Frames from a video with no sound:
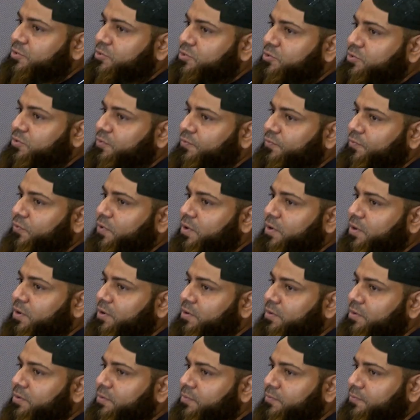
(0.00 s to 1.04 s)
So
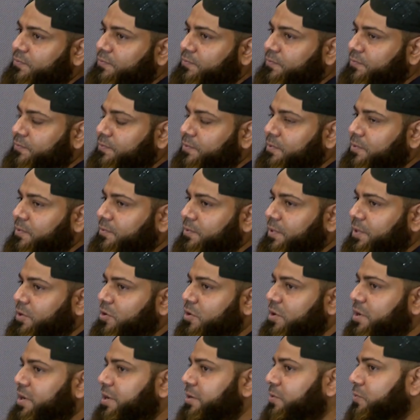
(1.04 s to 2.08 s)
for in
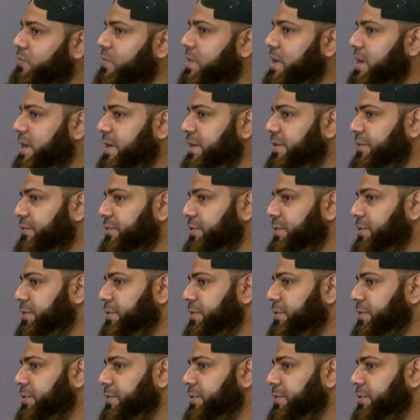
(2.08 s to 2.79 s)
order to hire